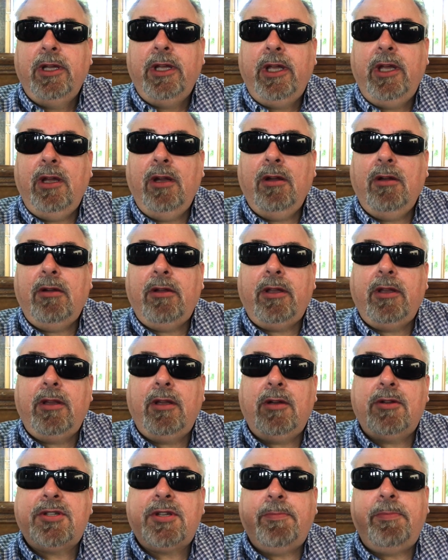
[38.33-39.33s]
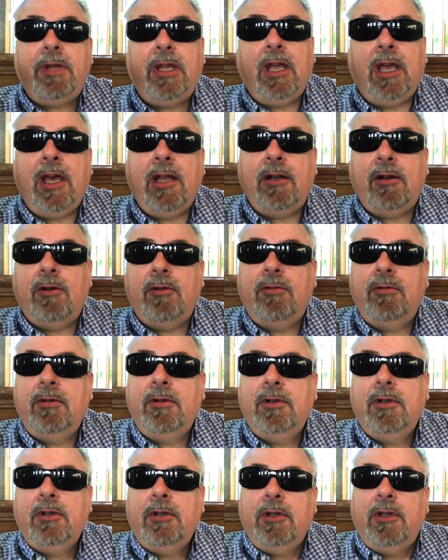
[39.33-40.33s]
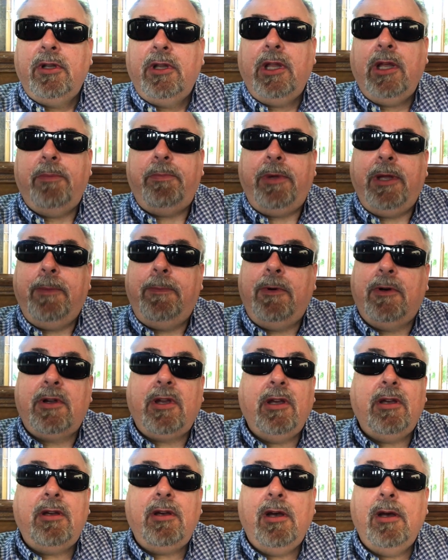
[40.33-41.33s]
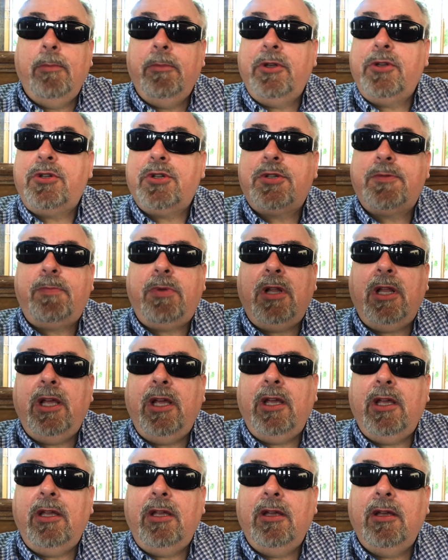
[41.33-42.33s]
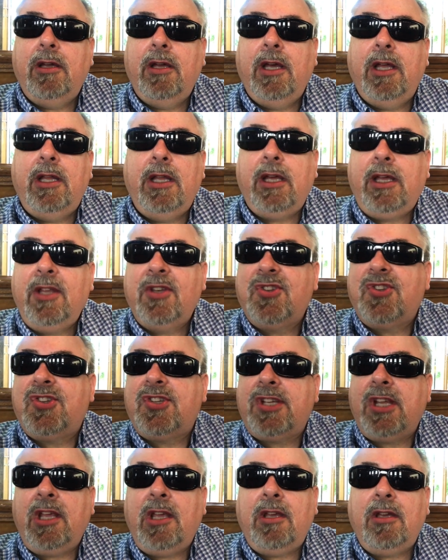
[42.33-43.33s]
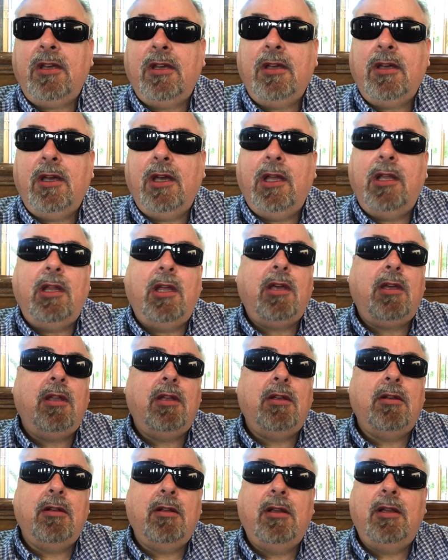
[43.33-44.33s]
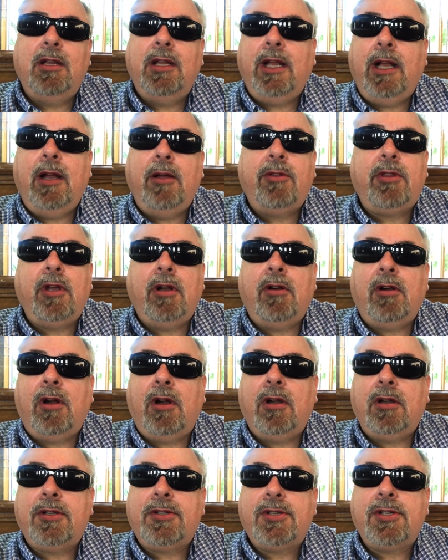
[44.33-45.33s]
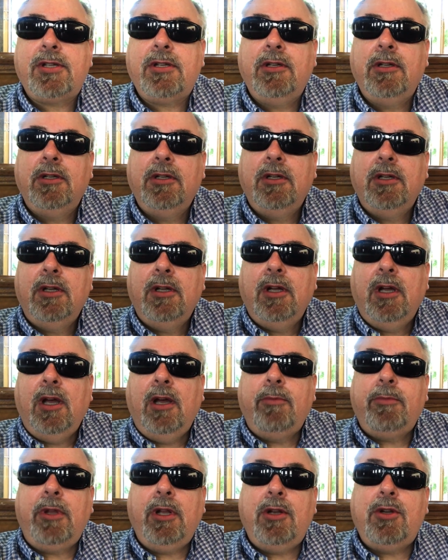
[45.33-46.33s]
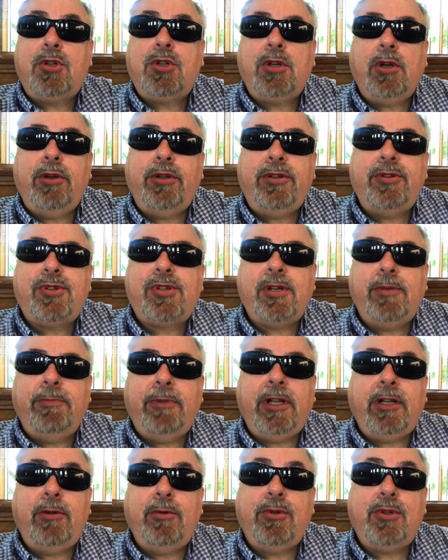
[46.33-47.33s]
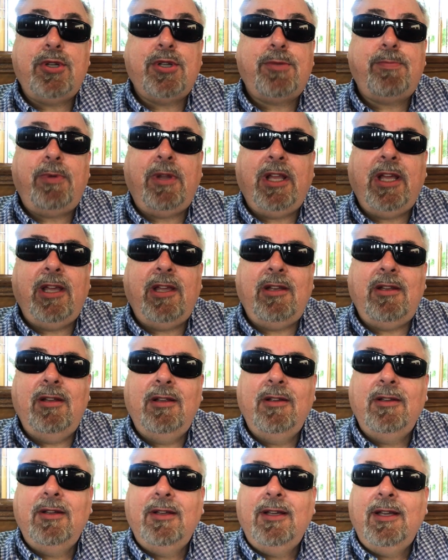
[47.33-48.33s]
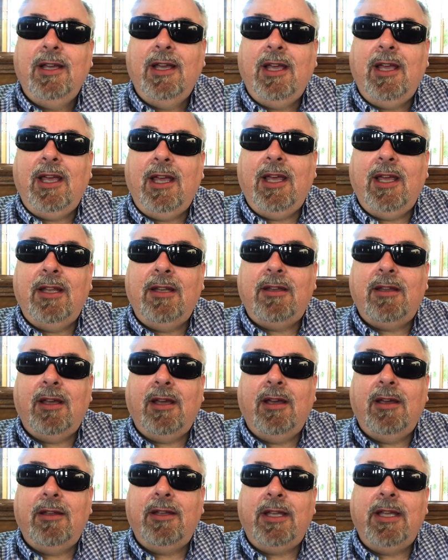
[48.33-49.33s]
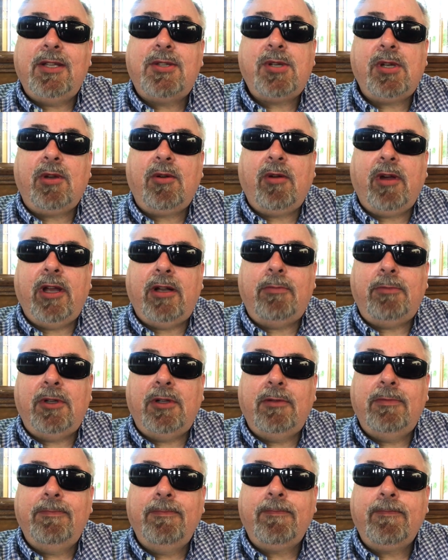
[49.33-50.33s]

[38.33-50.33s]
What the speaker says: Here, there's a piano that people can come and just play, and they can sing, and they can let out their hearts. I'm going to show you somebody who just played, and it's incredible.